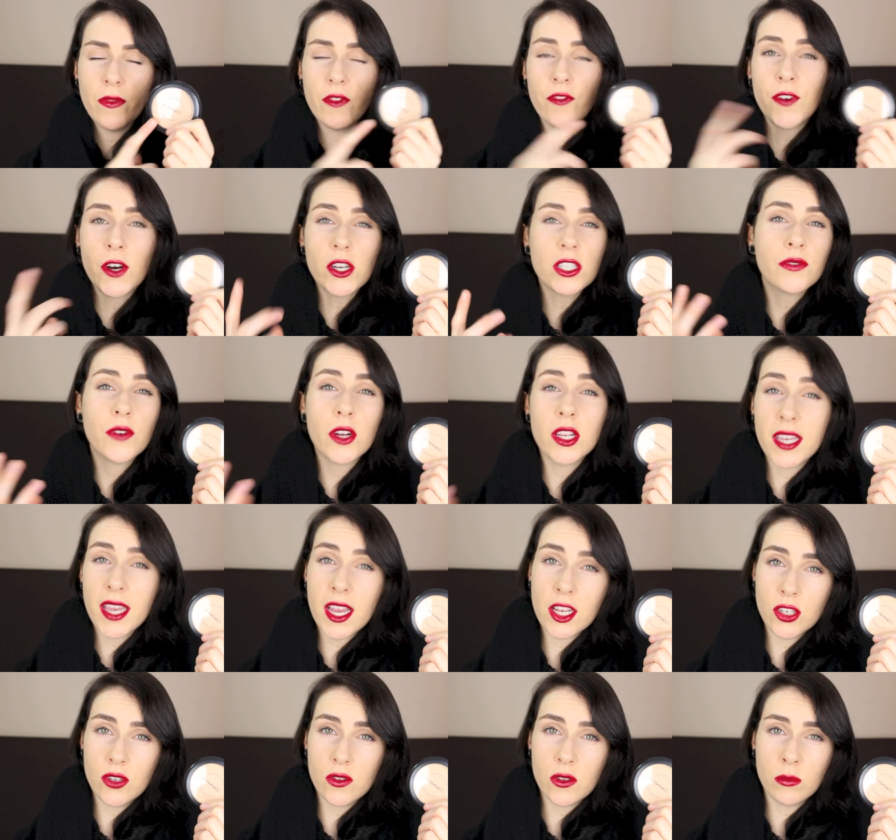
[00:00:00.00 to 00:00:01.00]
first of all, you
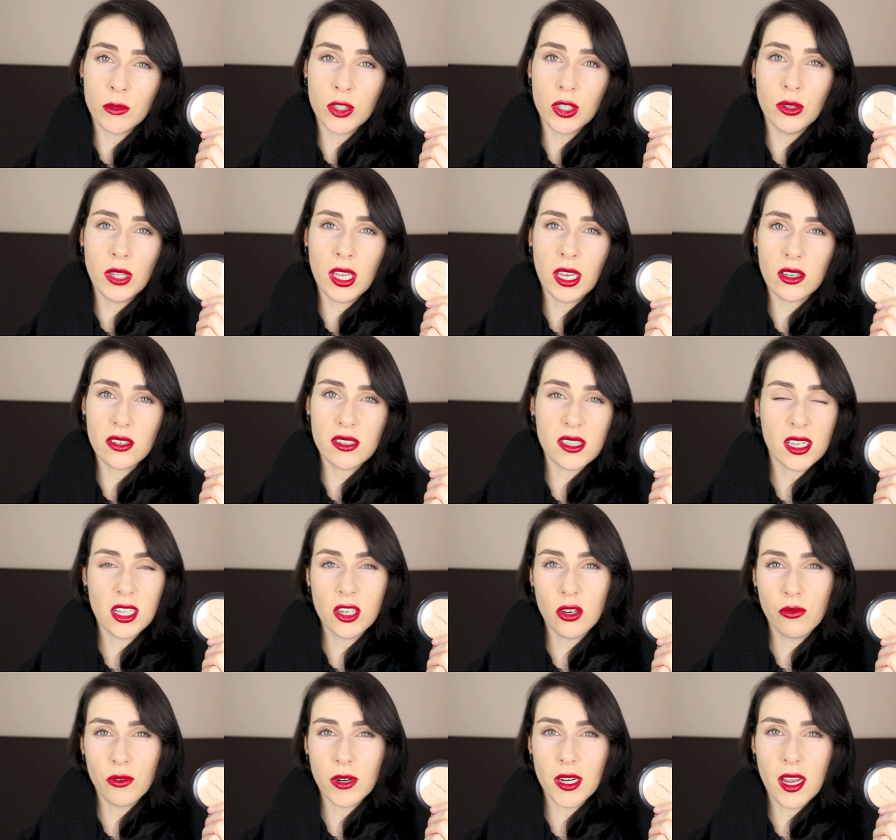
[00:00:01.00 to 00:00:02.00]
can't use them too thick because they'll
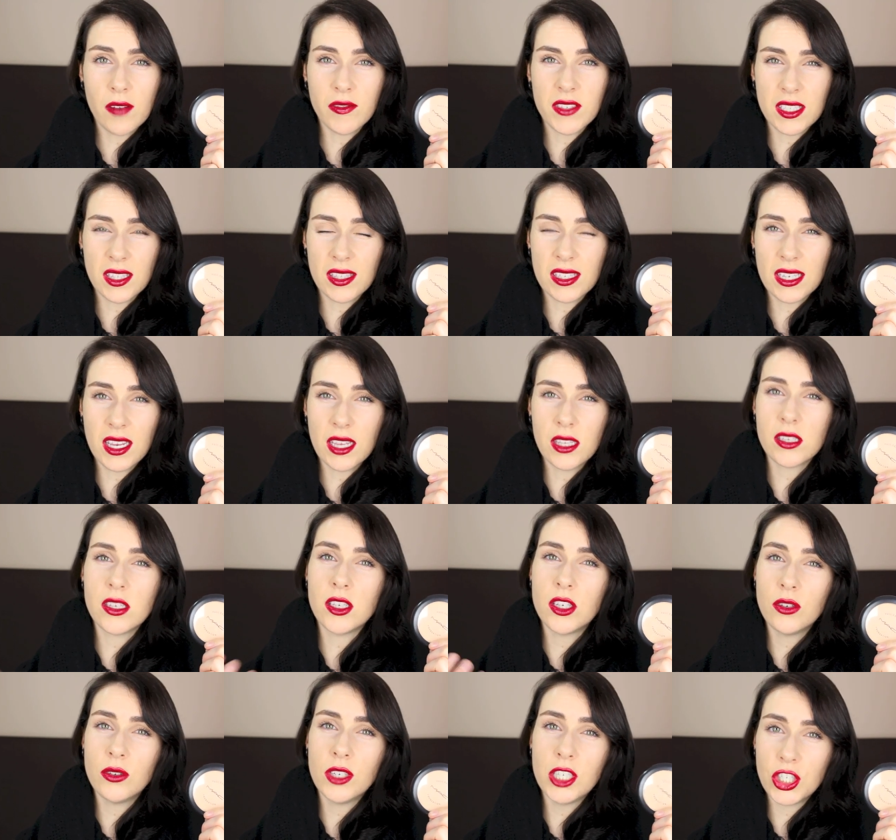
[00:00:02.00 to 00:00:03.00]
look really obvious on the skin, so
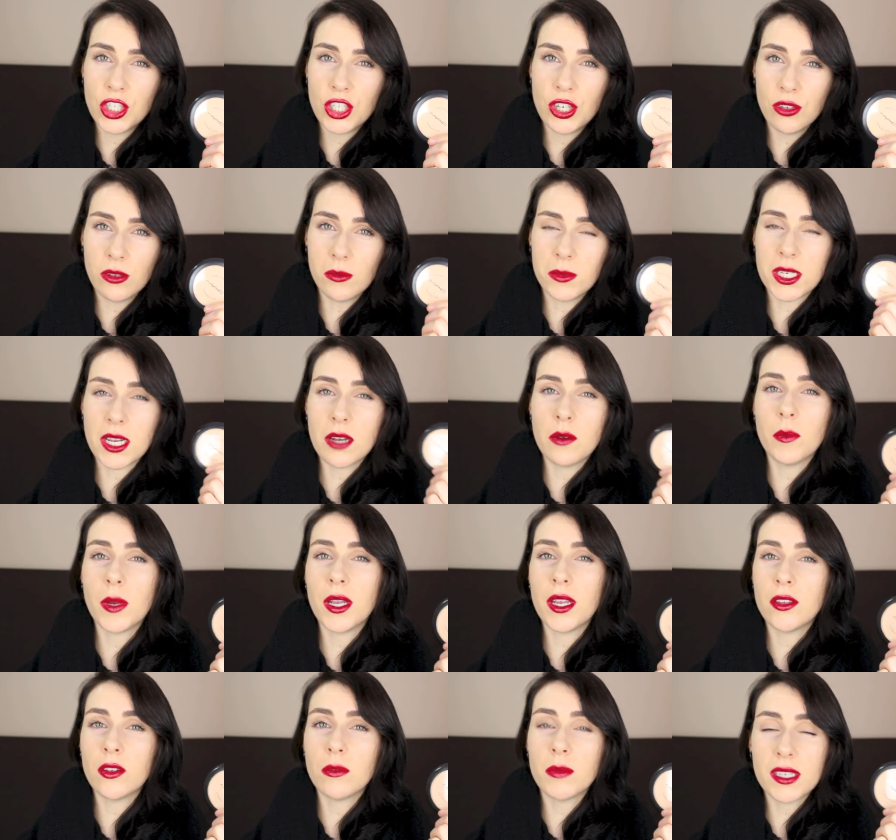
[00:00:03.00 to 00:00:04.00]
you do need to sheer them down
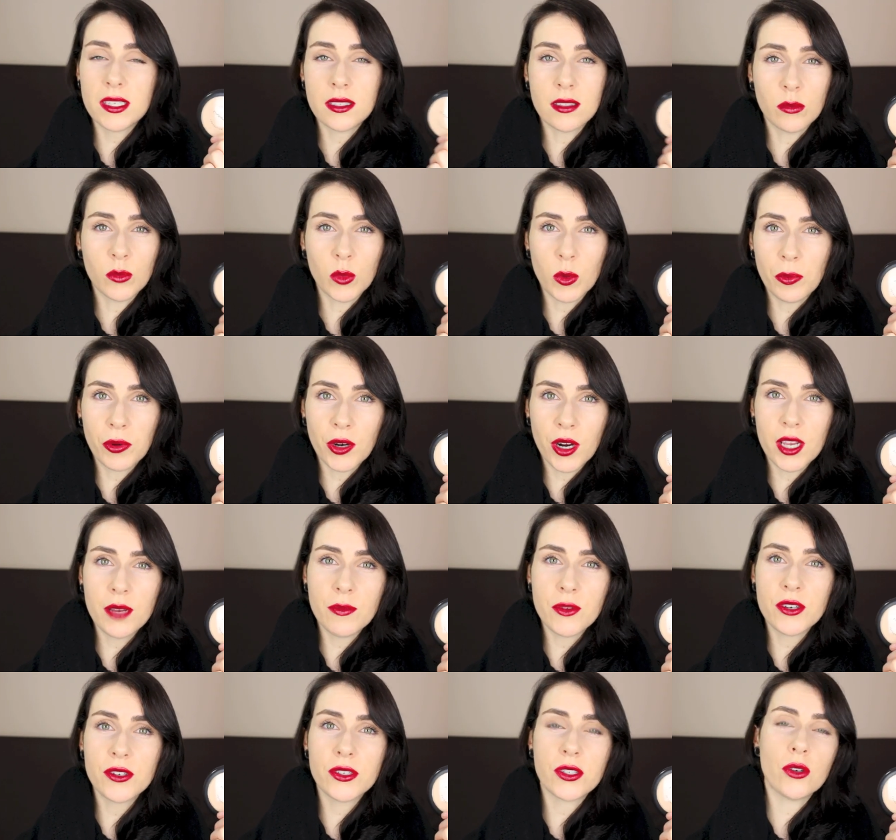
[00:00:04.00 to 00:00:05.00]
by either mixing them with
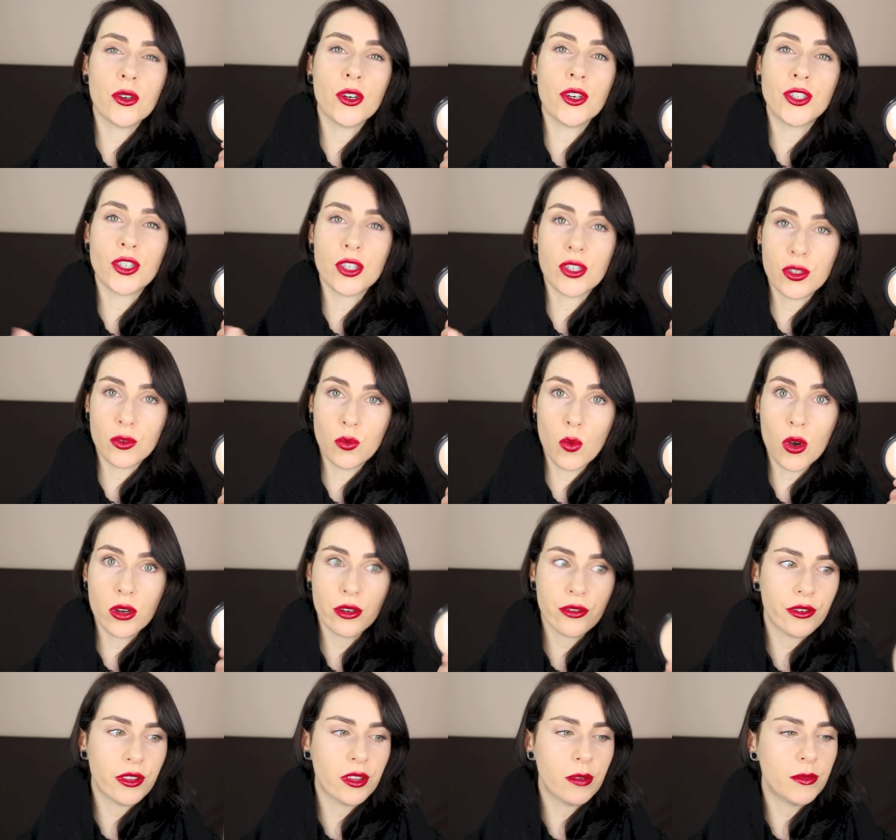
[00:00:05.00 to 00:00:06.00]
primers or just
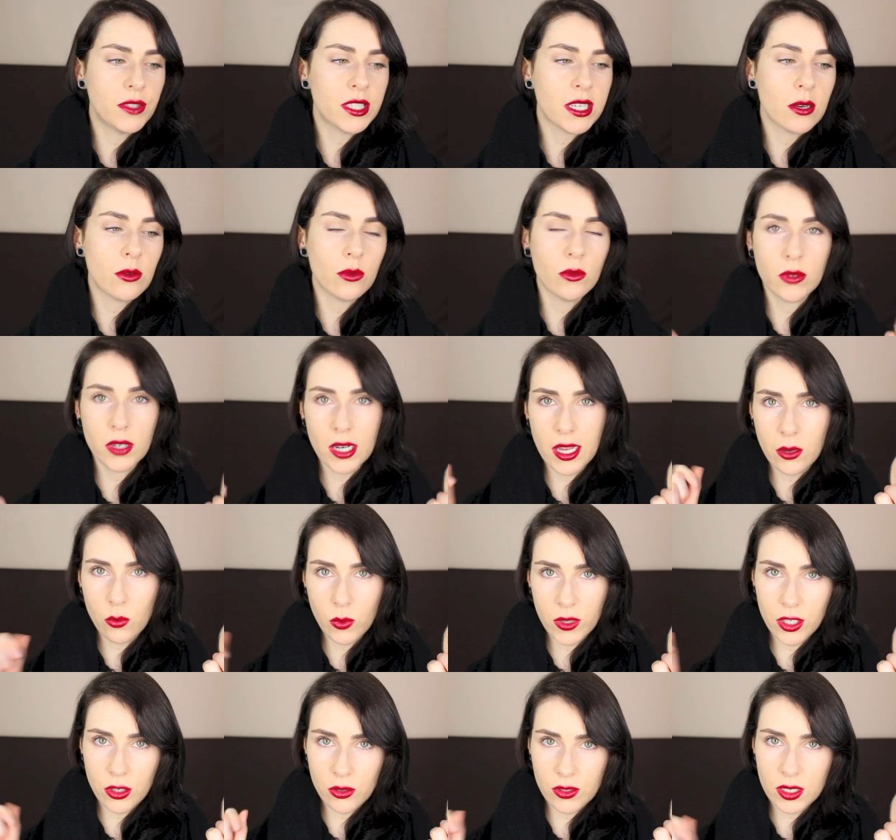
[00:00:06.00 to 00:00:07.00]
watering them down, like
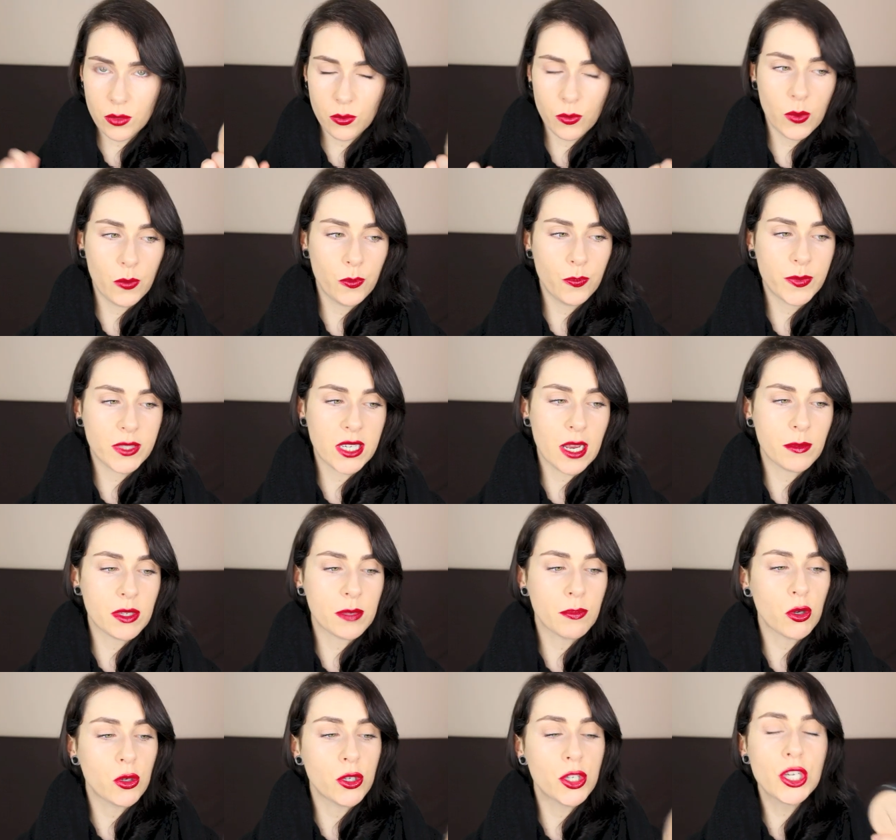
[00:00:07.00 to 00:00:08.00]
with using a damp
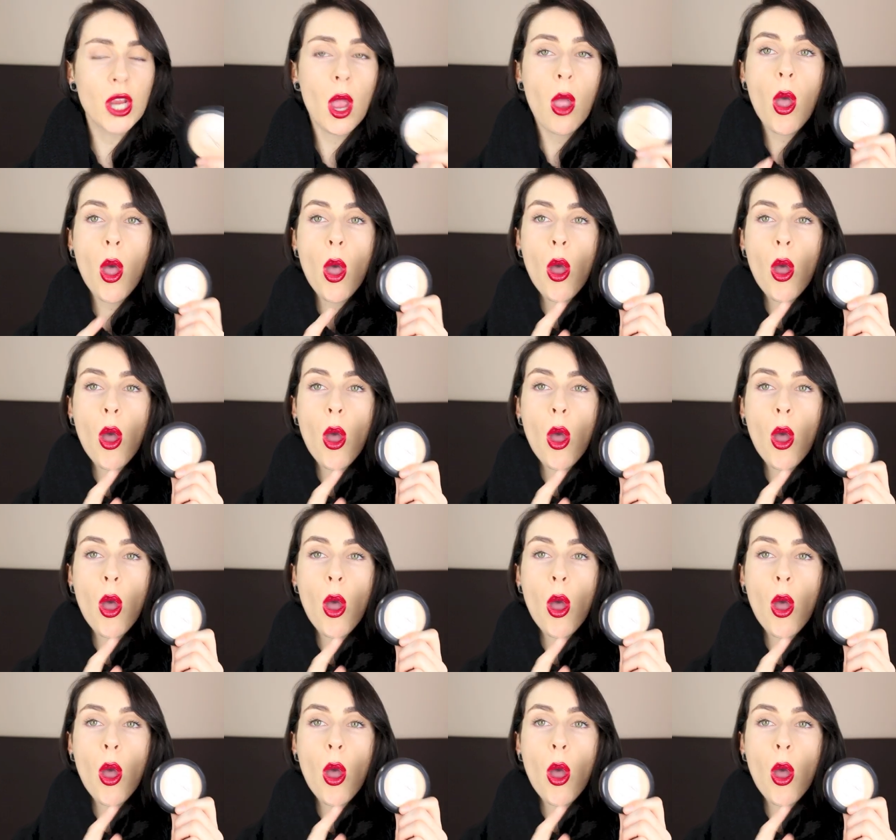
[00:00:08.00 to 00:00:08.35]
sponge.